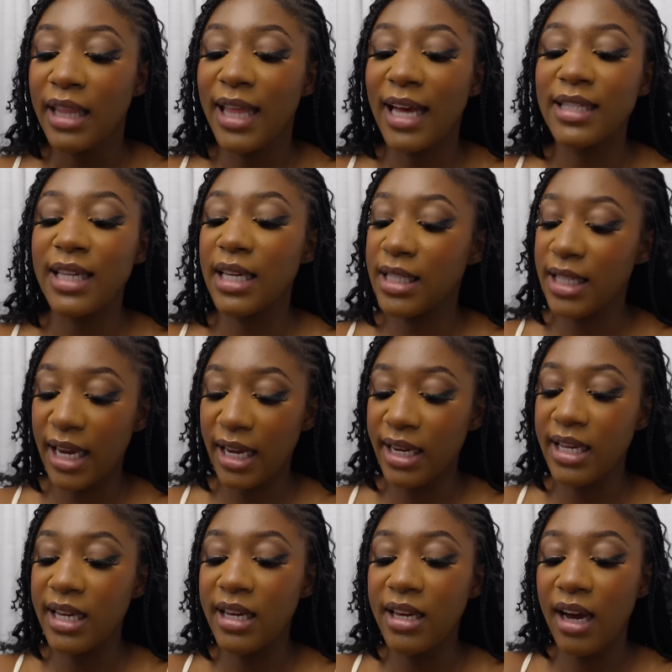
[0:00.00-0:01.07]
that's
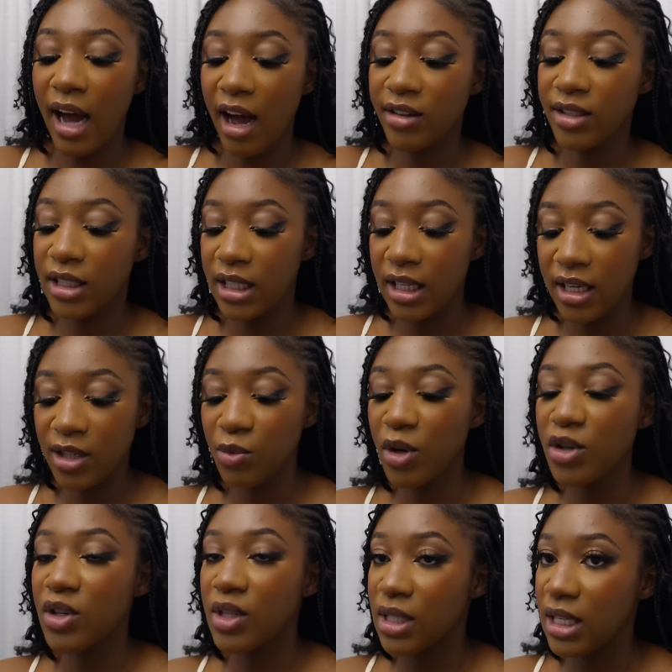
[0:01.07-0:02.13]
exactly how she is
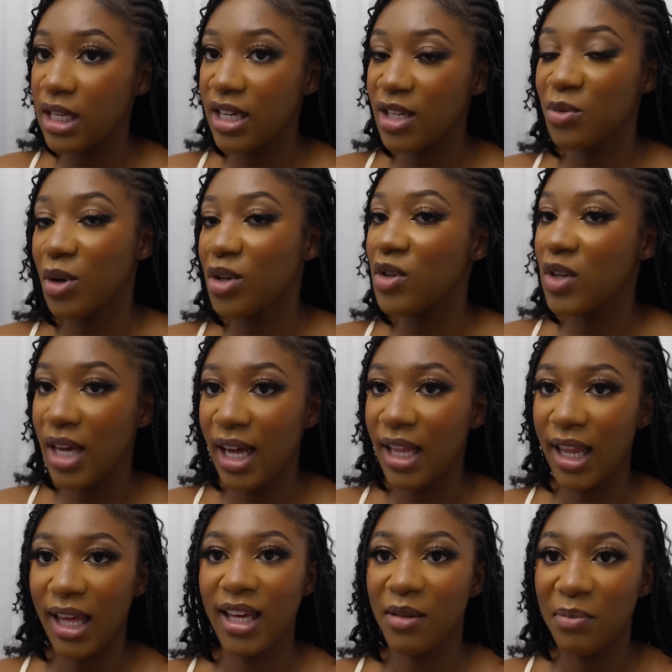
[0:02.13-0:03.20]
what you see is what you
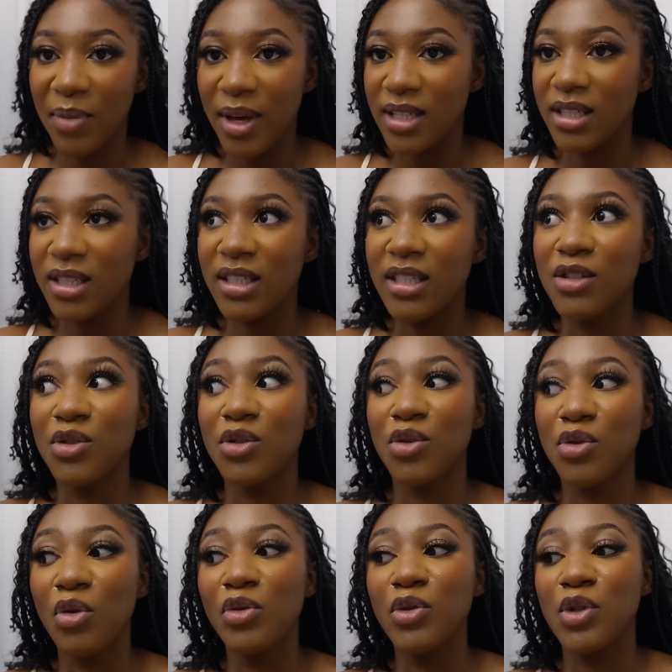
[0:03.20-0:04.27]
get like in person she's
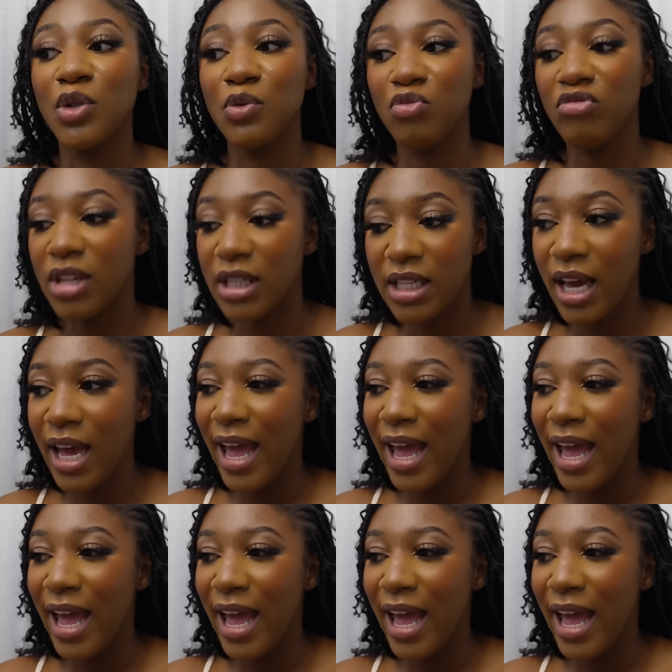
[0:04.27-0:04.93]
so sweet